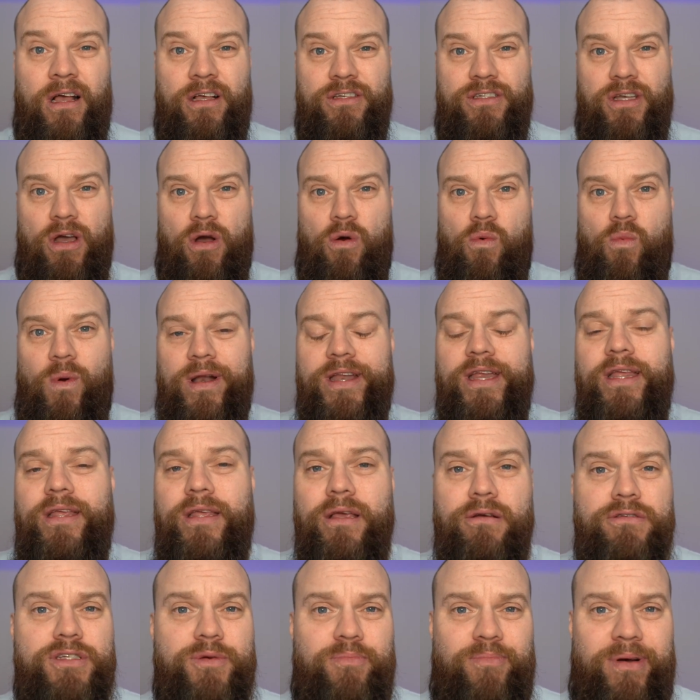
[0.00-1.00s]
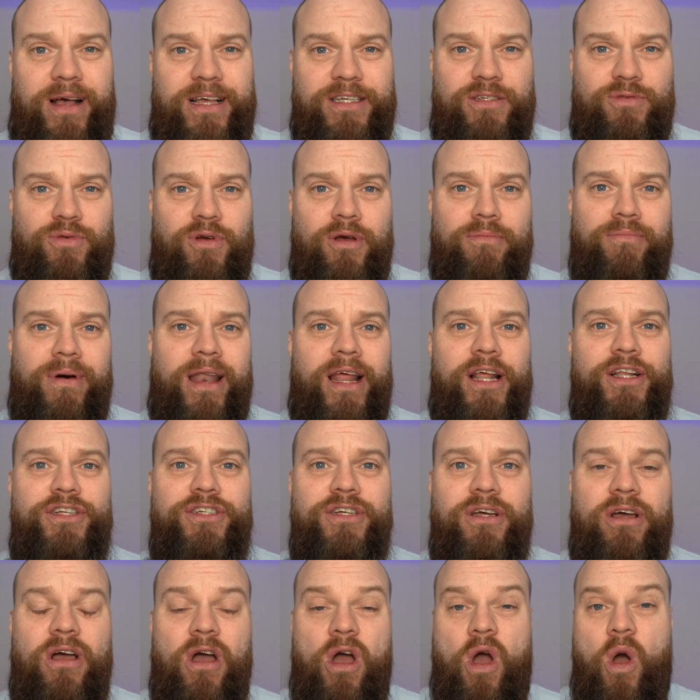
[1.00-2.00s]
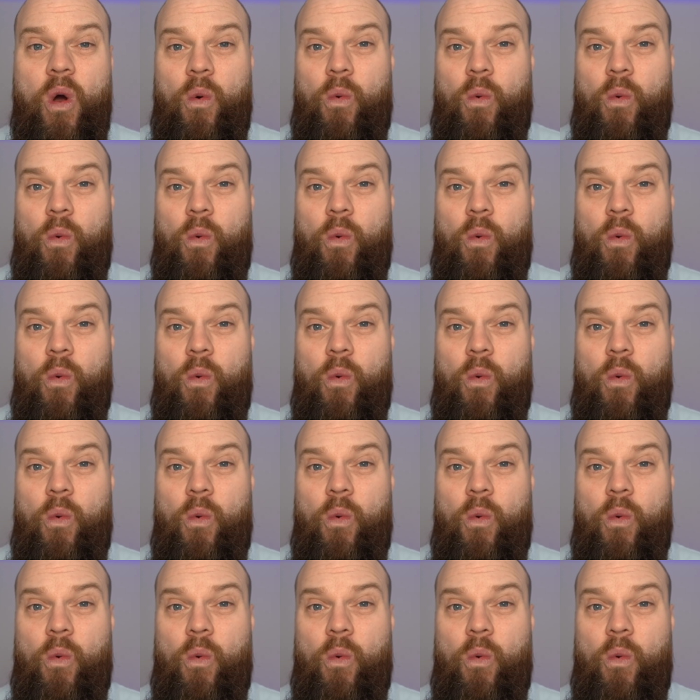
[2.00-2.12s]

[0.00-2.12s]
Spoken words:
So when you use a password manager,